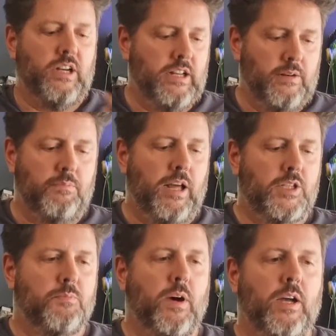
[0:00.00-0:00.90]
really
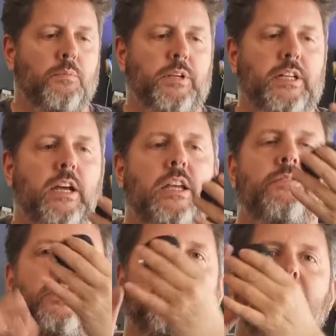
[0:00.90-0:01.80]
replace biomedia.
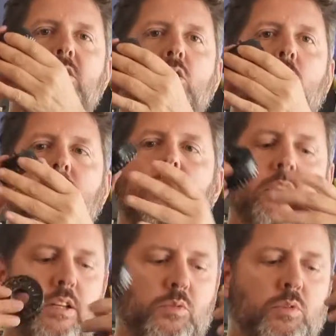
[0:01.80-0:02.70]
If it gets clogged,
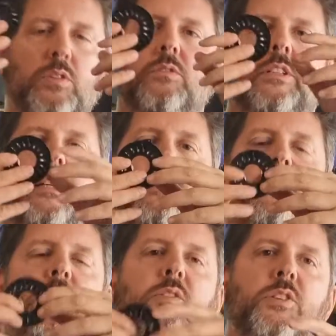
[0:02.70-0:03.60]
like it will, yeah,
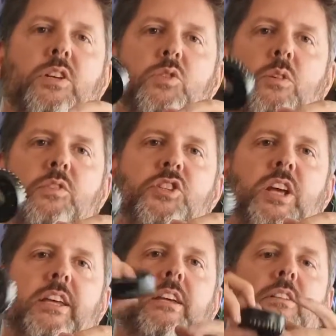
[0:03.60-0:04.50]
then you just sort of
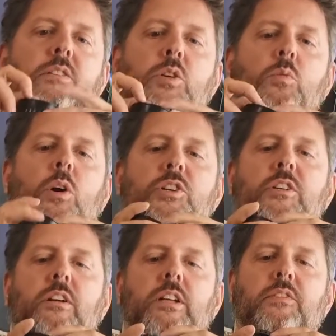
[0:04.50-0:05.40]
shake it and you wash
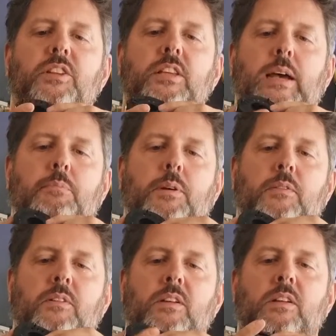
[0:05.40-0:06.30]
it under the tap.
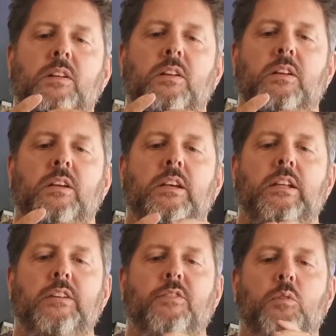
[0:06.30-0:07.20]

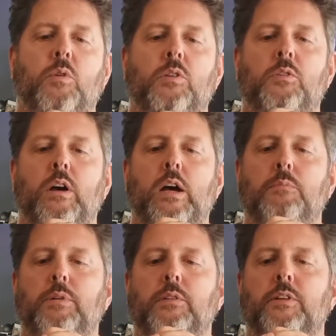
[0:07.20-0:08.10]
And if I want to
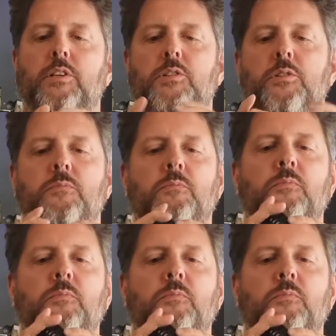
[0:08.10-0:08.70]
open this,